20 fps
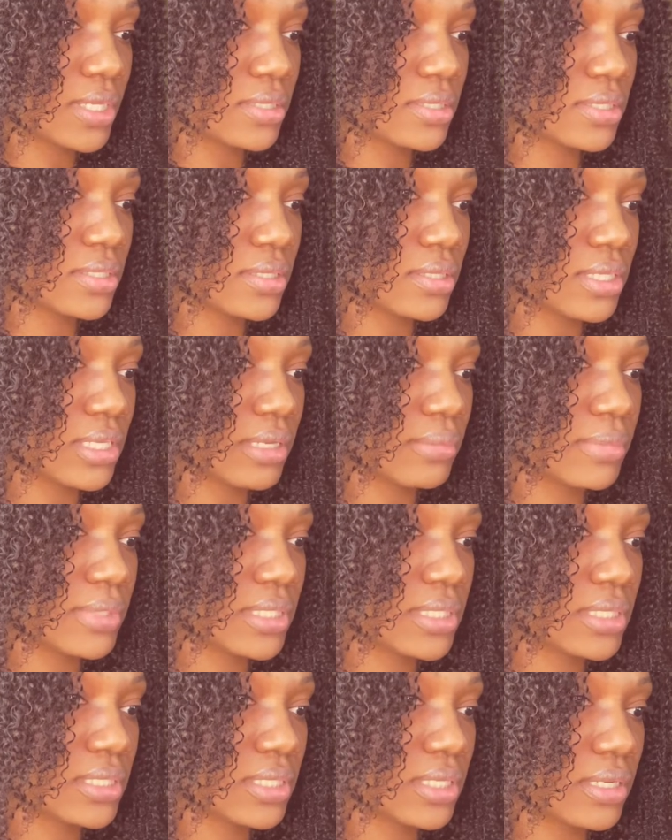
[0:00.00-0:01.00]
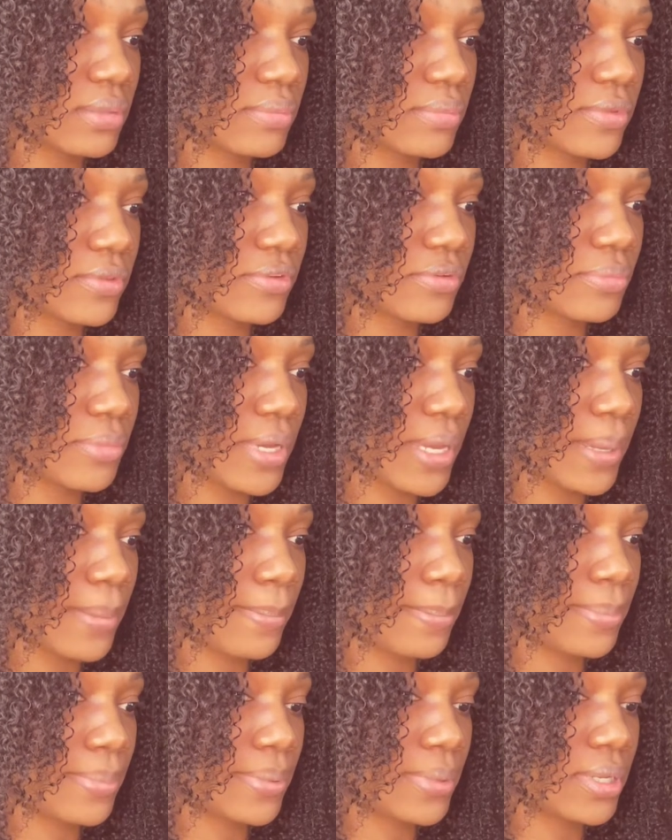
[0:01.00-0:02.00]
So let me skim through my
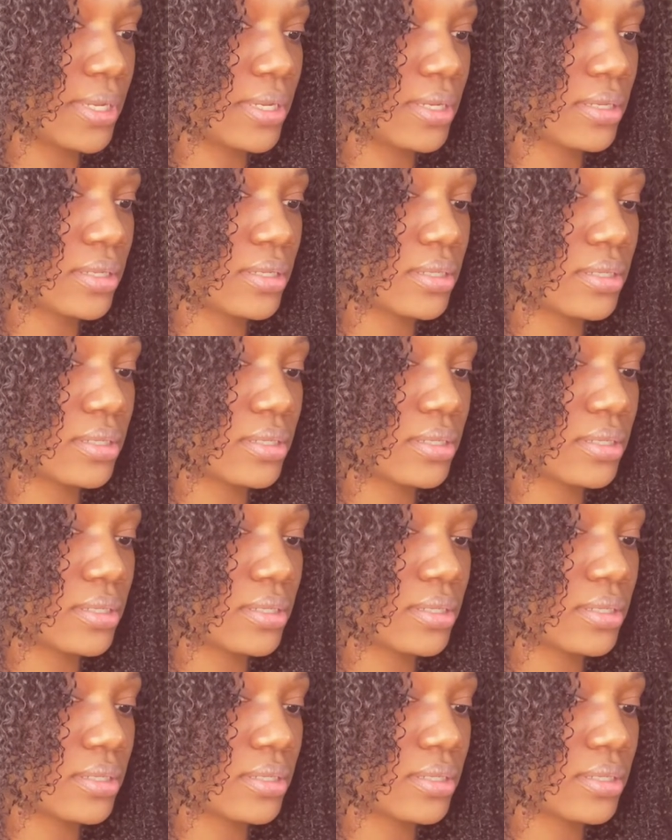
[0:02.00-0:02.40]
book